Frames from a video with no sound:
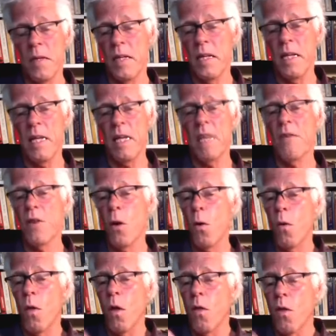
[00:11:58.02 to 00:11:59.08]
Even
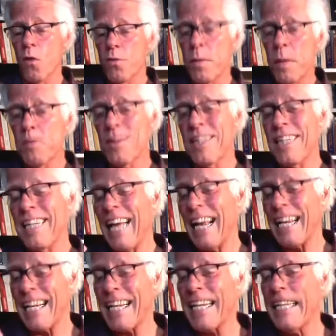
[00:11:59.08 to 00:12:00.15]
though those people did not
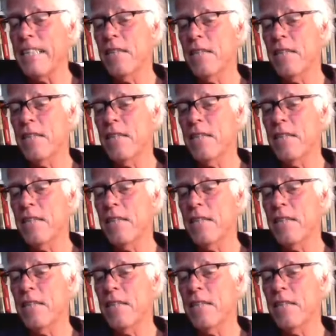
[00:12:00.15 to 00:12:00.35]
lead the